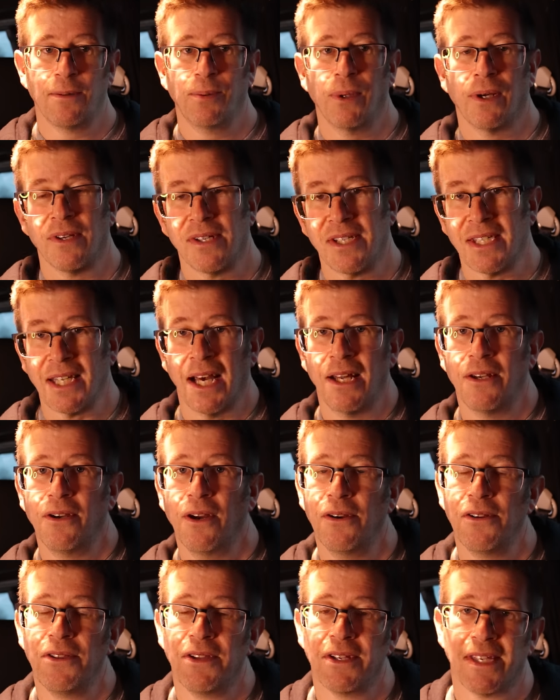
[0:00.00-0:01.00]
to be able to
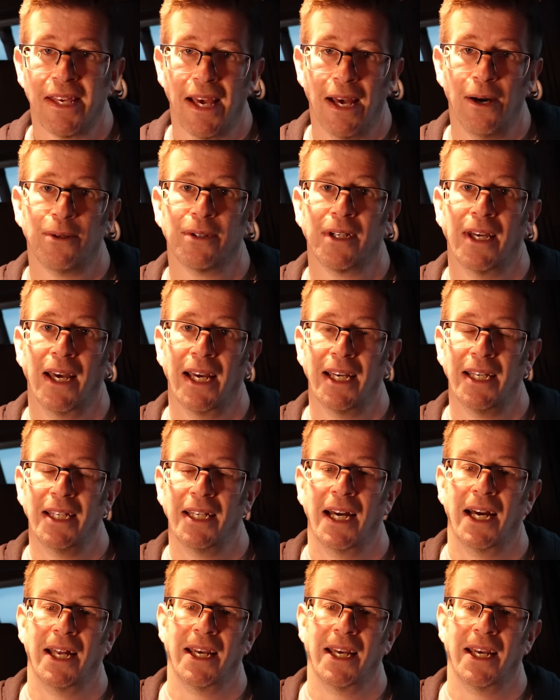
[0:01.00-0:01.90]
stand under the tailgate